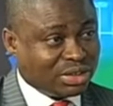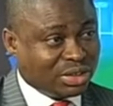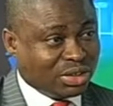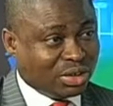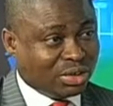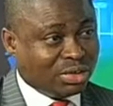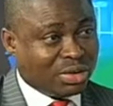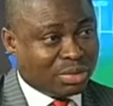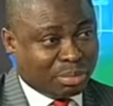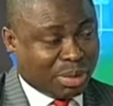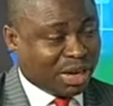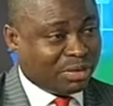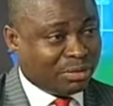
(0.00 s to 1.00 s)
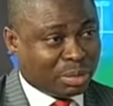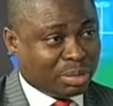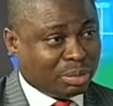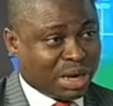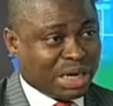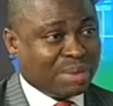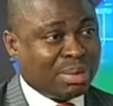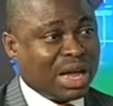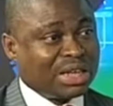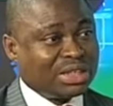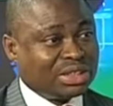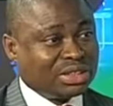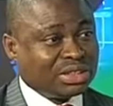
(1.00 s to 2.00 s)
by the
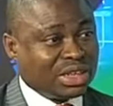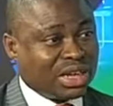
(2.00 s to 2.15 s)
banks